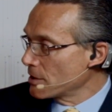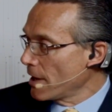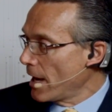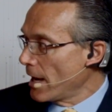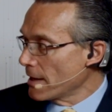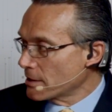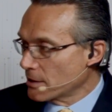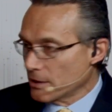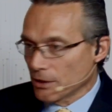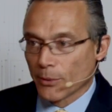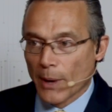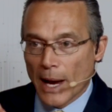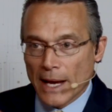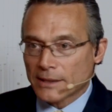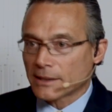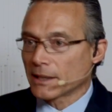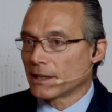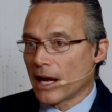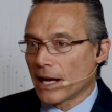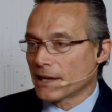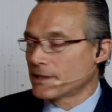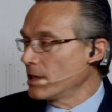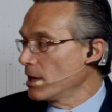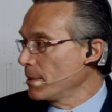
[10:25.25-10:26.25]
You ask you ask an
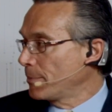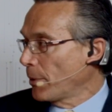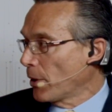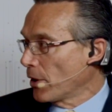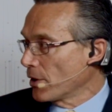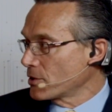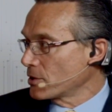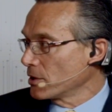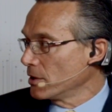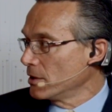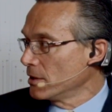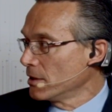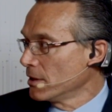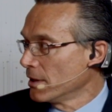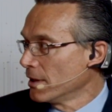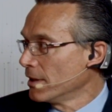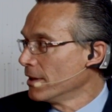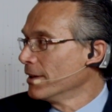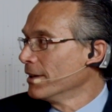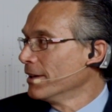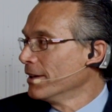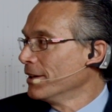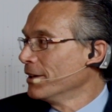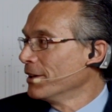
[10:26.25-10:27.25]
IT person
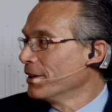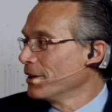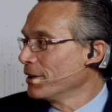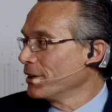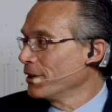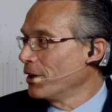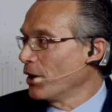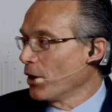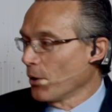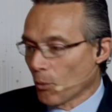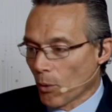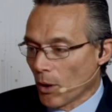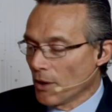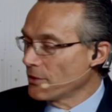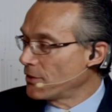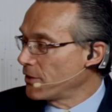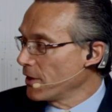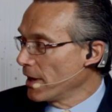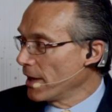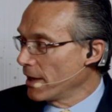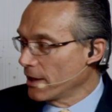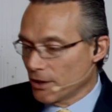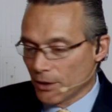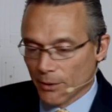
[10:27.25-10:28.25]
you know one
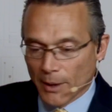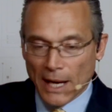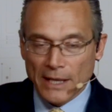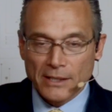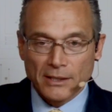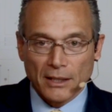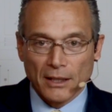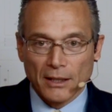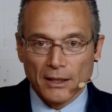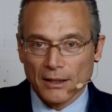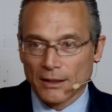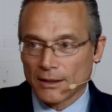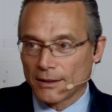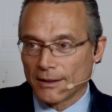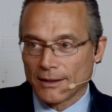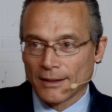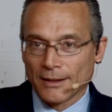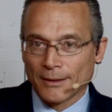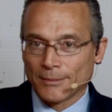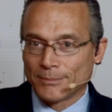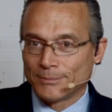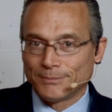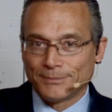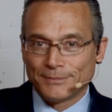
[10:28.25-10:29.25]
thing, you ask
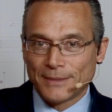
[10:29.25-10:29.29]
a,